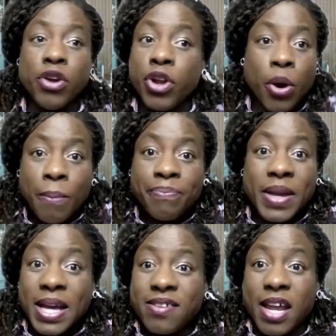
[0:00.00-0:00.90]

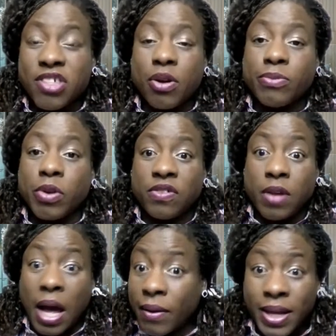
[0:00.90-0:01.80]
international optometrists
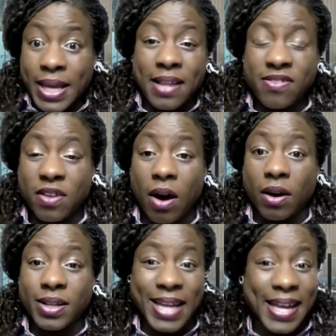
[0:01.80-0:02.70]
get stuck.
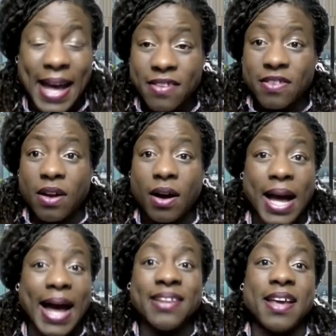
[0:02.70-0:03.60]
They get stuck
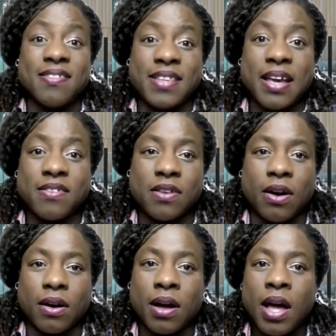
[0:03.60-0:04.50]
and they stay stuck.